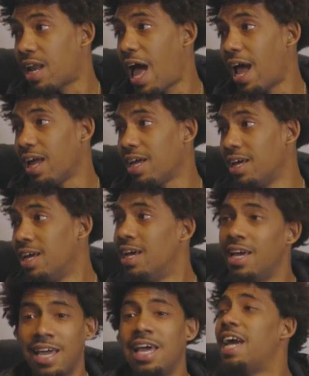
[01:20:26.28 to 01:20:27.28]
Like he
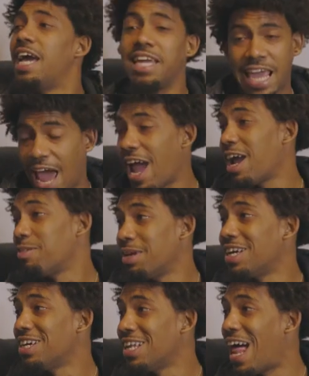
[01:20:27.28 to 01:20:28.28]
real game,
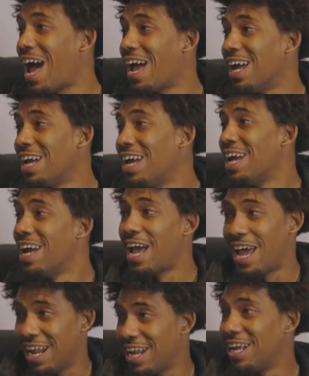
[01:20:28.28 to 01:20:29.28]
nigga. like I,
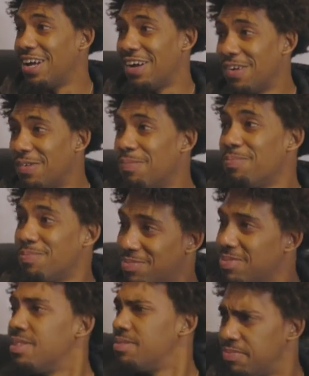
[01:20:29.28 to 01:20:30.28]
oh, you talking?
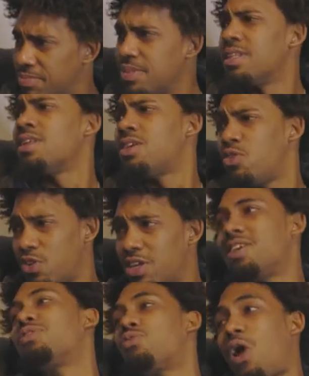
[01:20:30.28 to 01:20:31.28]
Let me show you,
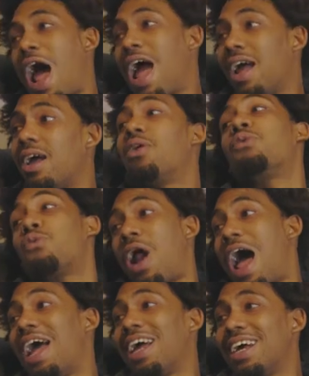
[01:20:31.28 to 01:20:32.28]
rookie. I right, got you. Right.